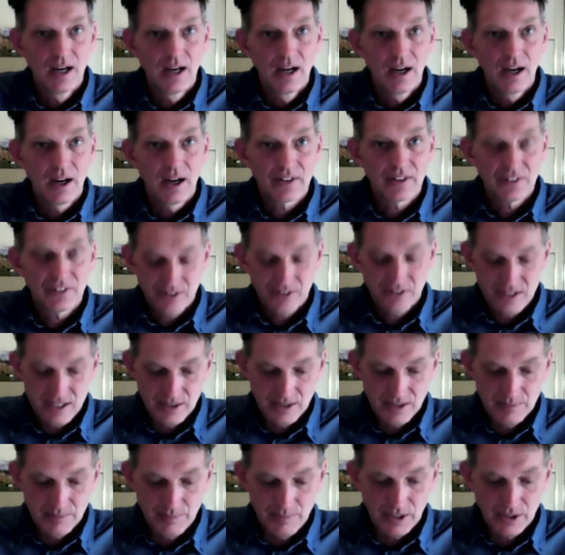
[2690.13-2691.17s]
I see
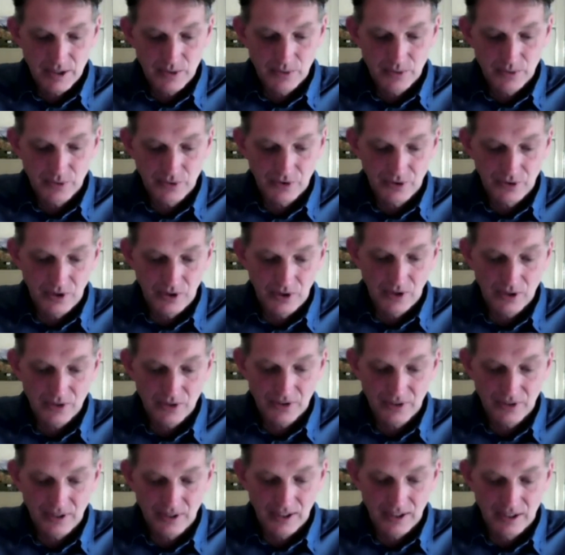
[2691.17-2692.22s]
that Michael Scott,
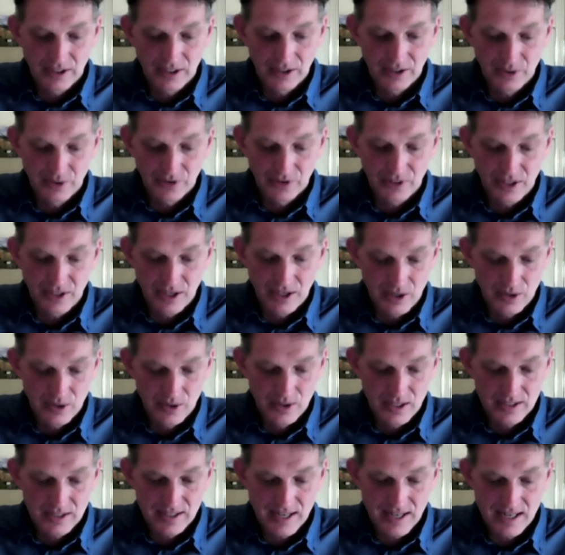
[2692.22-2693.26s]
a
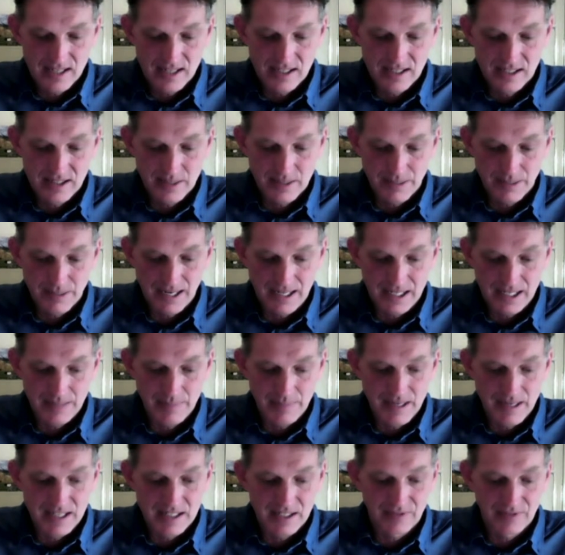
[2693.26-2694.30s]
UCO, attended the planning
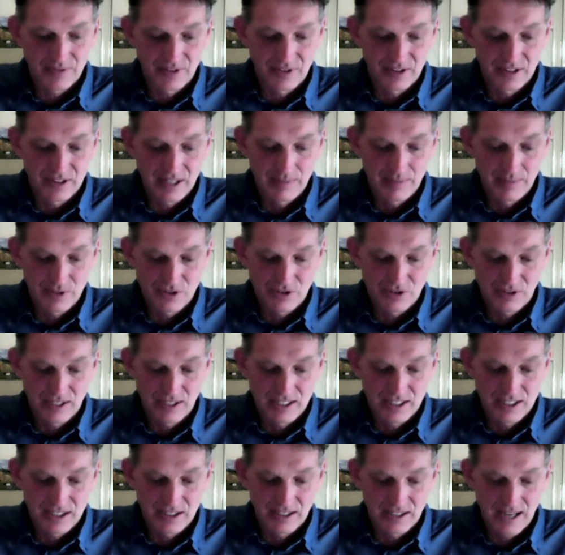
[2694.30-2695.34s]
meeting for the
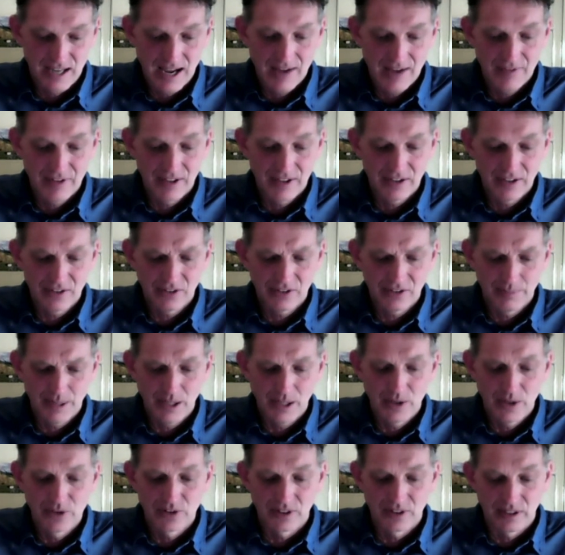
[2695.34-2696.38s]
demonstration, having
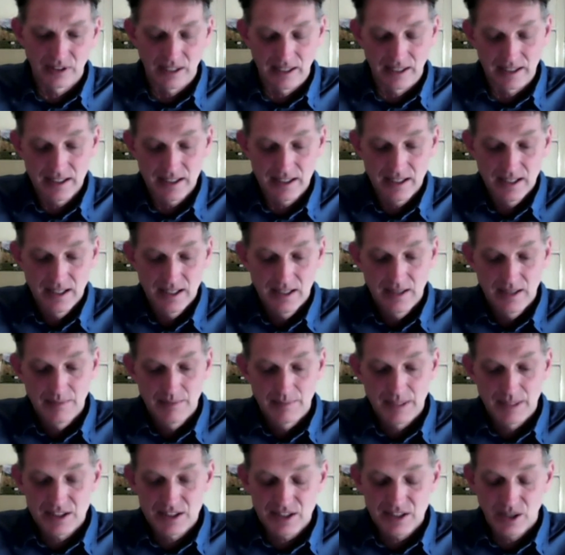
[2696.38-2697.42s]
supposedly
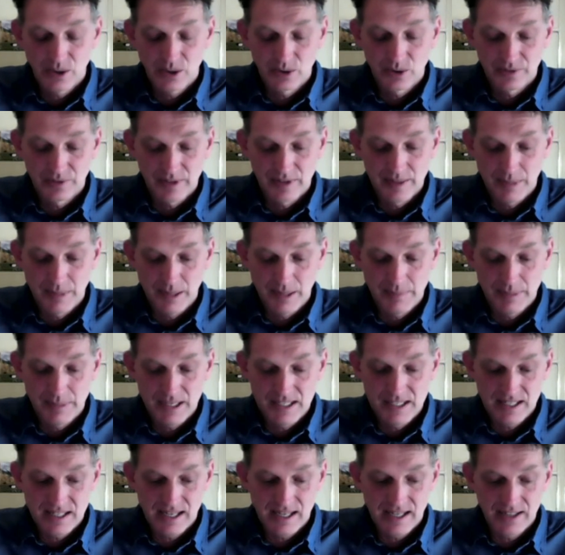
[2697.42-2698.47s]
been told of it by
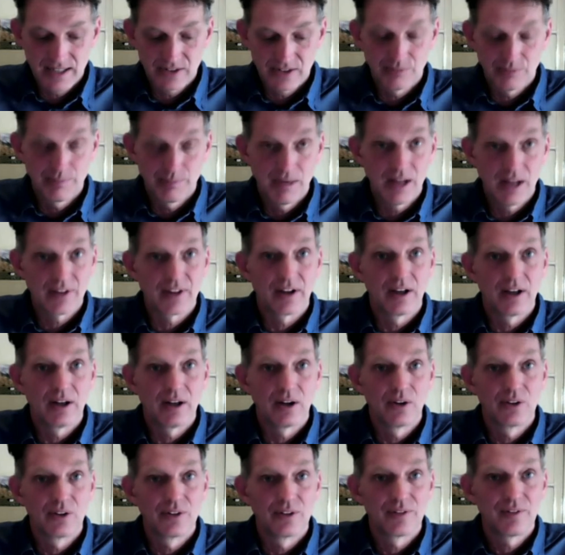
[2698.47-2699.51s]
Peter Hain's mother
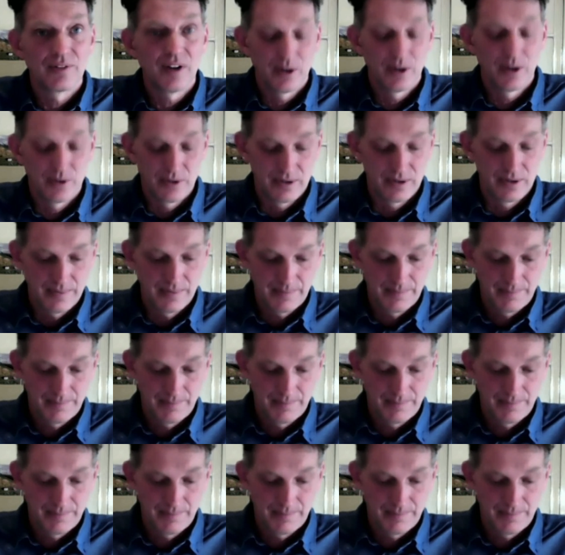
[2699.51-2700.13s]
on the phone.